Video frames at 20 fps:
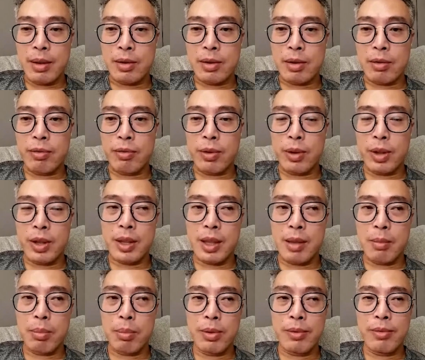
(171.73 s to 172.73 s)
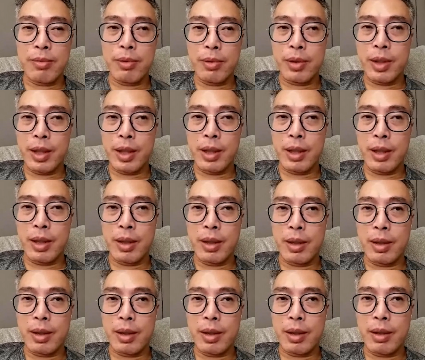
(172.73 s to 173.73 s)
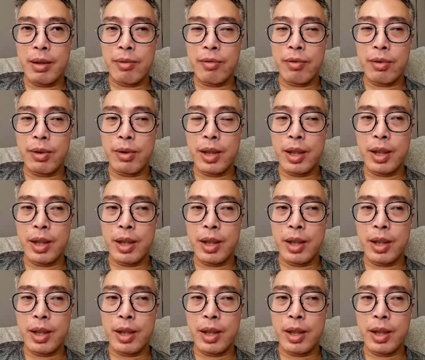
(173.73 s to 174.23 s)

So, for example, for the for